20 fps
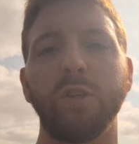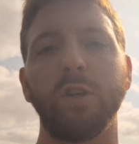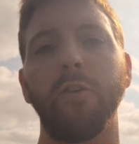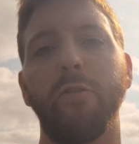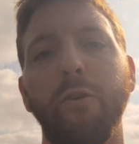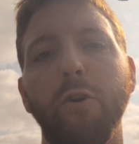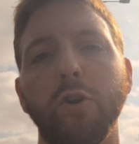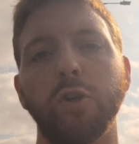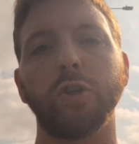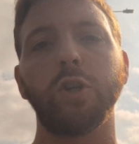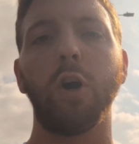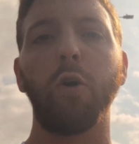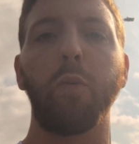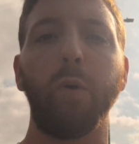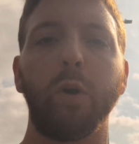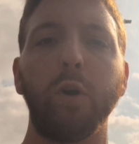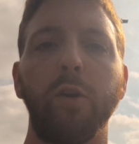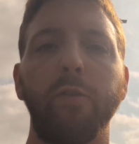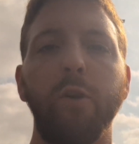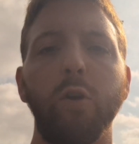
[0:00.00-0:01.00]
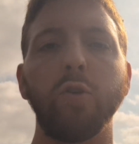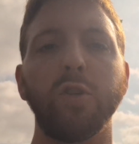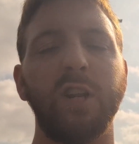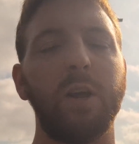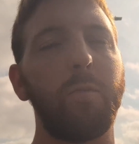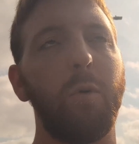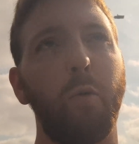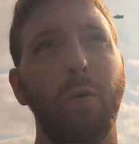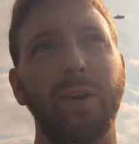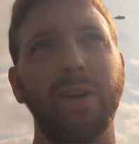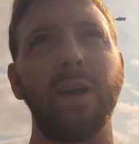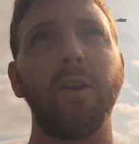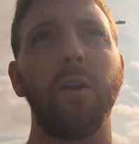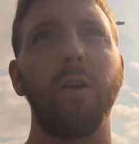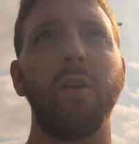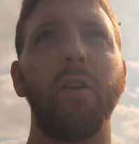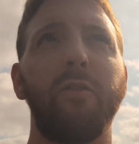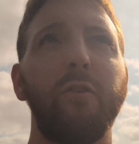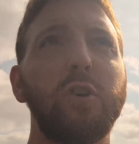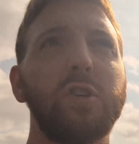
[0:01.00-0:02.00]
in the first half we could have used it, but we
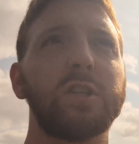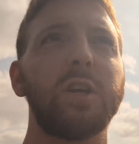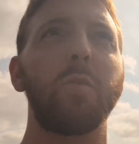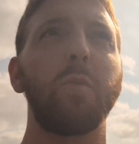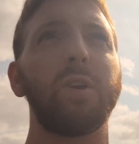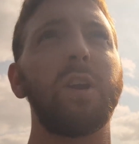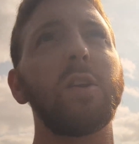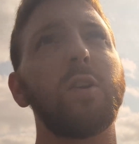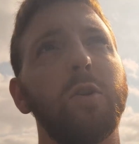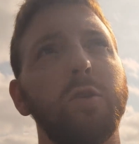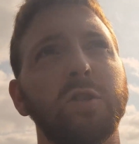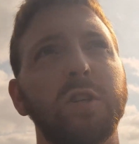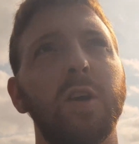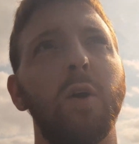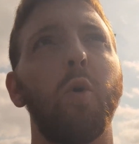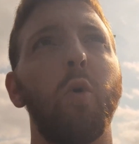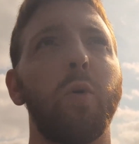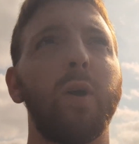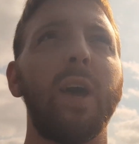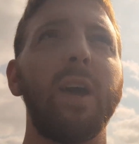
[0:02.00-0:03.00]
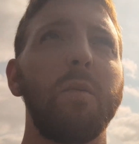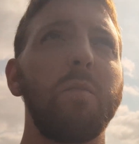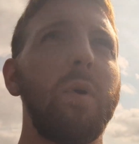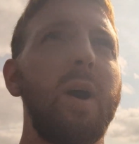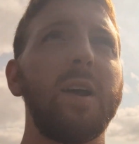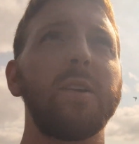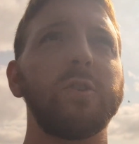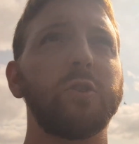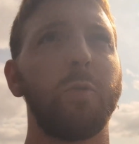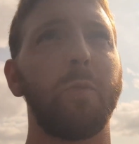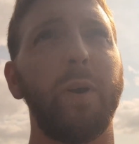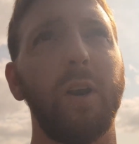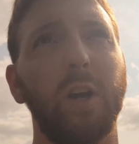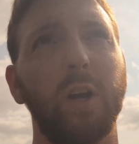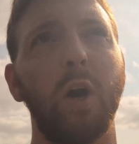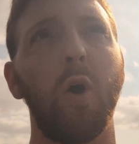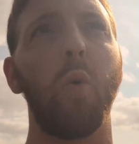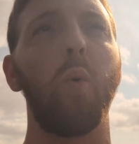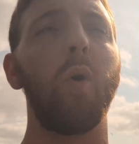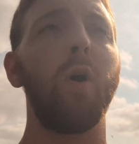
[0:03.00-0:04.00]
didn't. The first time we did use it all game ends up in a
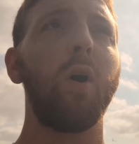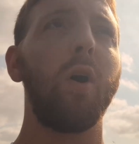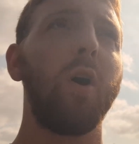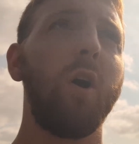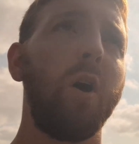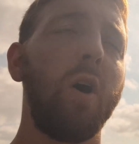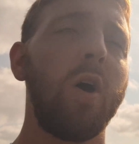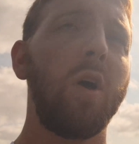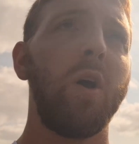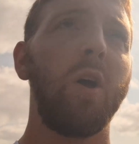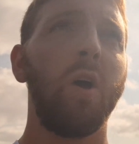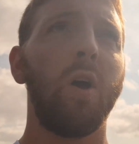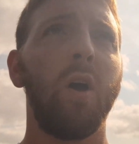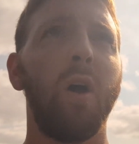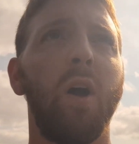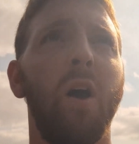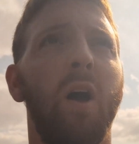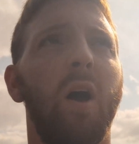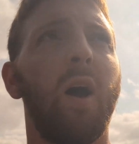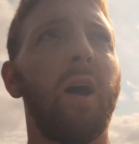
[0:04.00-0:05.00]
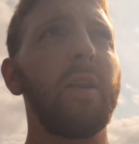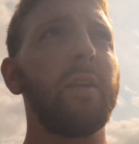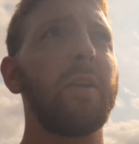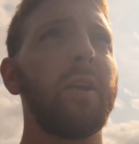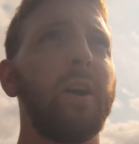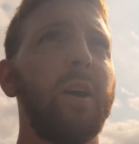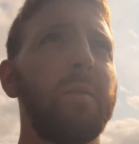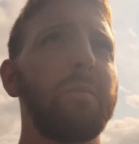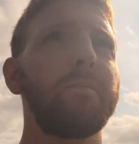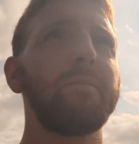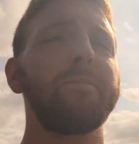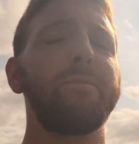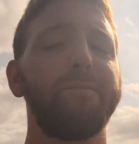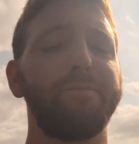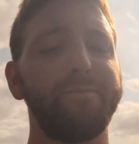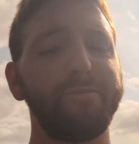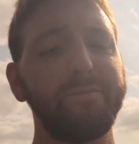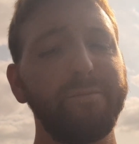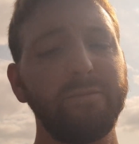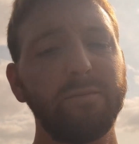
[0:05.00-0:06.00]
goal, and
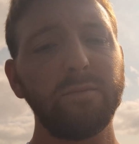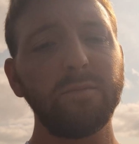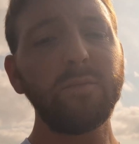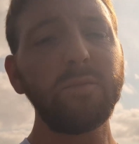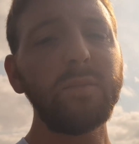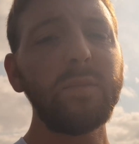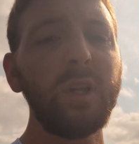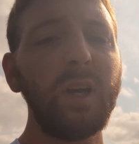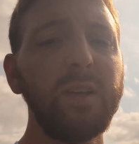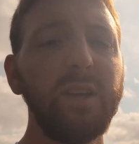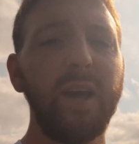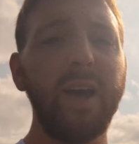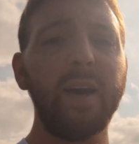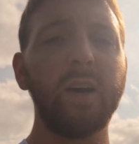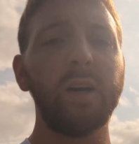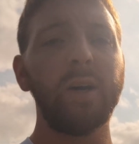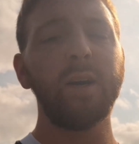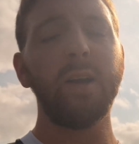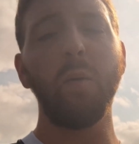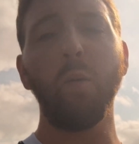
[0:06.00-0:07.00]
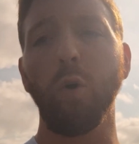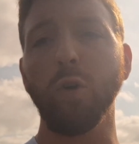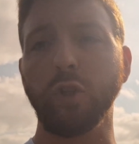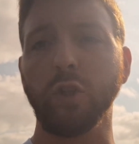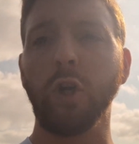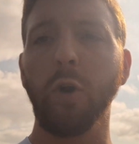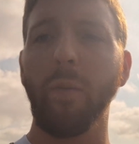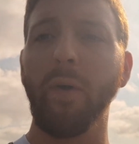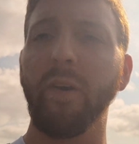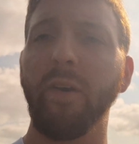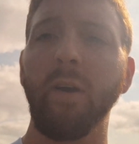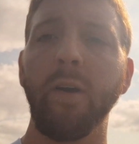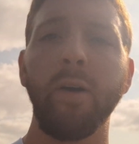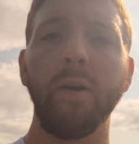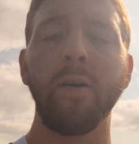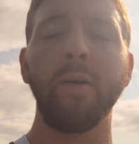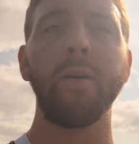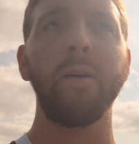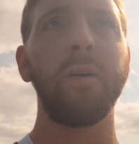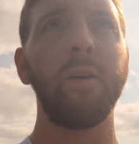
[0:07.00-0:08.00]
yeah, it was coming.
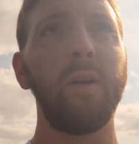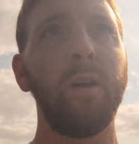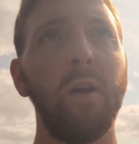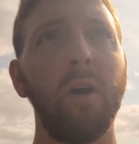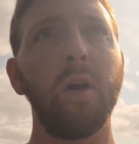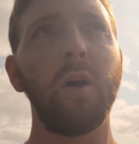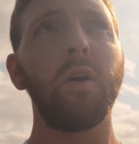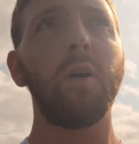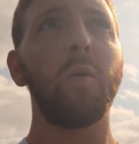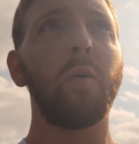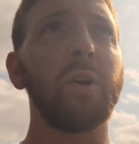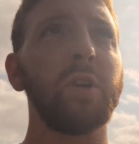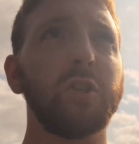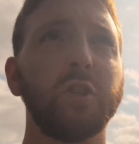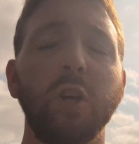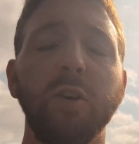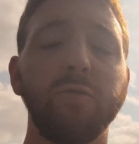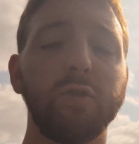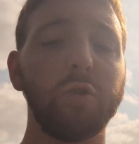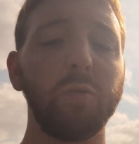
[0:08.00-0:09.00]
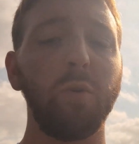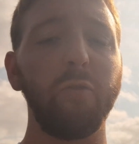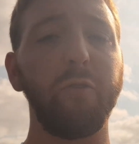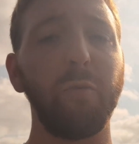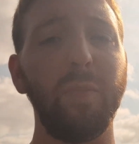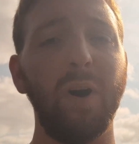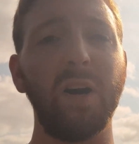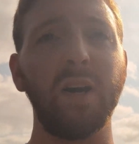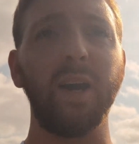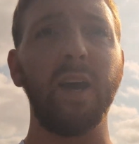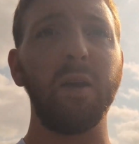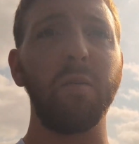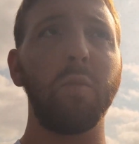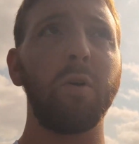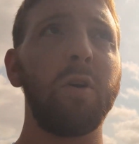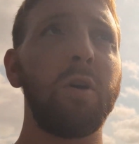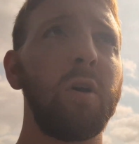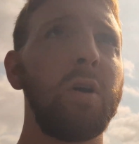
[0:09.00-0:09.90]
We deserved something from that game,